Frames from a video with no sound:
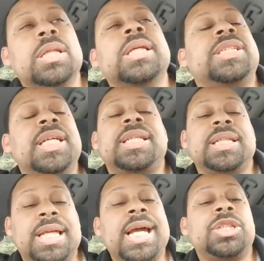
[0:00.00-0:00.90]
this shit
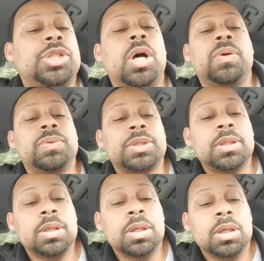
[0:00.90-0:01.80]
that they chose.
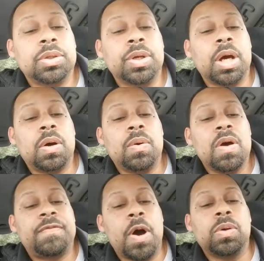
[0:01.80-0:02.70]
You know,
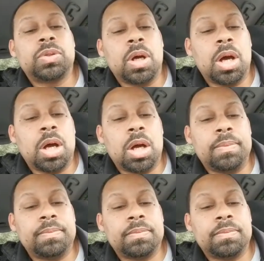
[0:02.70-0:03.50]
folks want